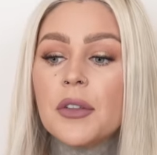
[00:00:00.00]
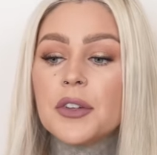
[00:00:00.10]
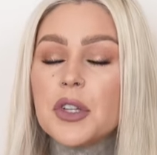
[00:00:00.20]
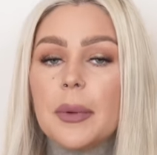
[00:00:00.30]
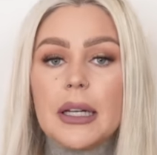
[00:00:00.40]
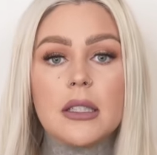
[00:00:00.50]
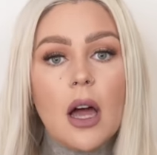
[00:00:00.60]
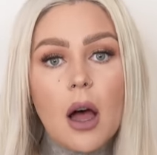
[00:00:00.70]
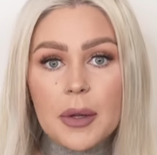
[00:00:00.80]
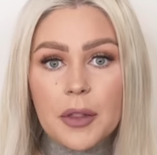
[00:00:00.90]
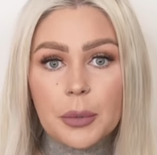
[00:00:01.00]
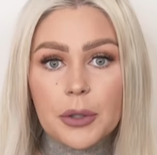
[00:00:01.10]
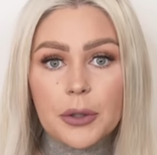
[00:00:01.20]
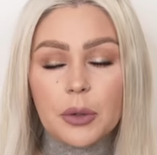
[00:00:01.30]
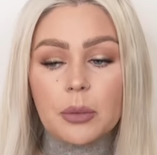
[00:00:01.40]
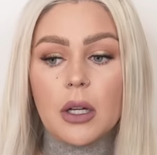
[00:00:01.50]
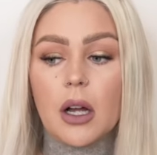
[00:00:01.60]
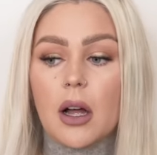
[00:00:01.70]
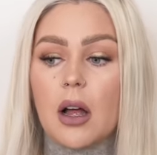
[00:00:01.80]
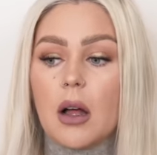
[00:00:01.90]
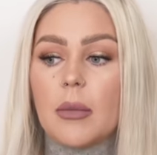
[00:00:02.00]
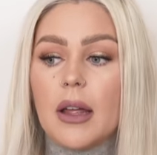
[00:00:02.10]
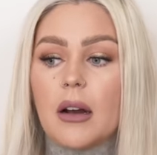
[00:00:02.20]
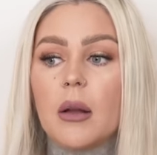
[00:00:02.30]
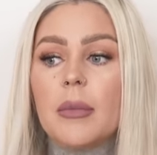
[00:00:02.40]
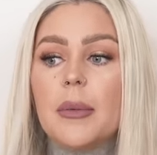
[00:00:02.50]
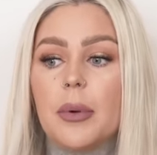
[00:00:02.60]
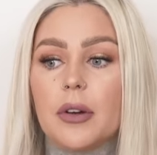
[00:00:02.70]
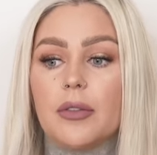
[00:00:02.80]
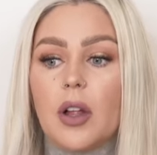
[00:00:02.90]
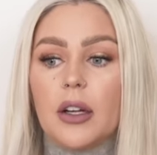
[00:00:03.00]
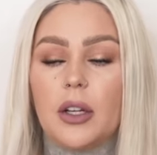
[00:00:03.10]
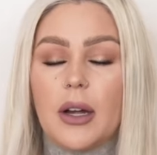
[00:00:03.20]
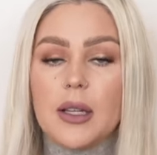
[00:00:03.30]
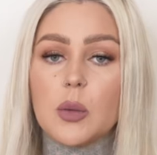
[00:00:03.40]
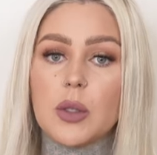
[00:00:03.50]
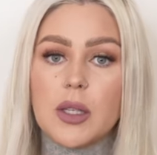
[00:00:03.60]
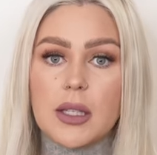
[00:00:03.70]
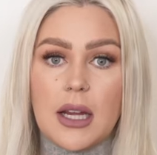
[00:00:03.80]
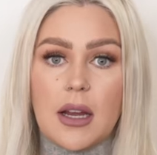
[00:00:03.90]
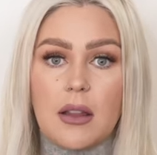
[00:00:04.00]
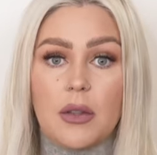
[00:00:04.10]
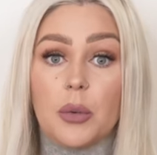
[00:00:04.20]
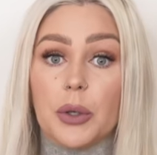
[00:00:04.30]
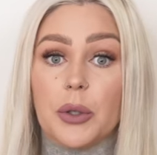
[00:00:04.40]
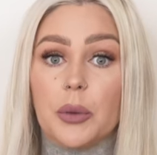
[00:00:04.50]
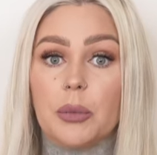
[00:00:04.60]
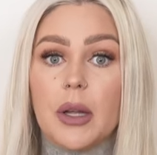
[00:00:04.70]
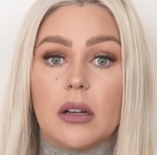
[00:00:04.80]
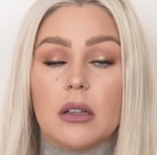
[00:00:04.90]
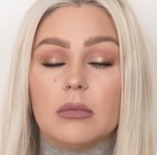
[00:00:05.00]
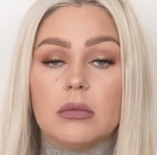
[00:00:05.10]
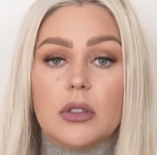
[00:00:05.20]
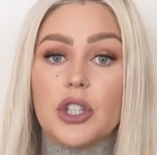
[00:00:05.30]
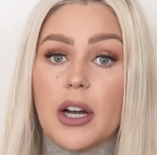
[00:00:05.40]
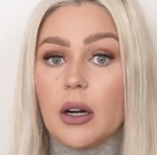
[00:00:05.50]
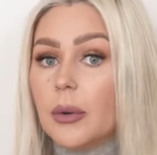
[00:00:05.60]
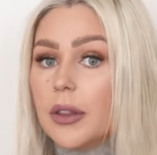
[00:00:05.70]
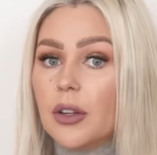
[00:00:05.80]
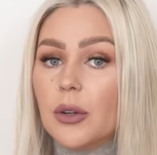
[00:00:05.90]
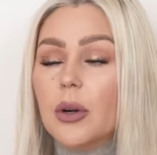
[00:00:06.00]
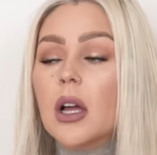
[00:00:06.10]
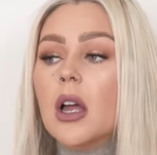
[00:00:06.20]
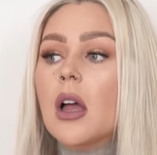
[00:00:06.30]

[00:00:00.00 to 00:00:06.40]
There's a big tub in the room. Um, and on my birth vlog, you guys will see the room and I'll share it with you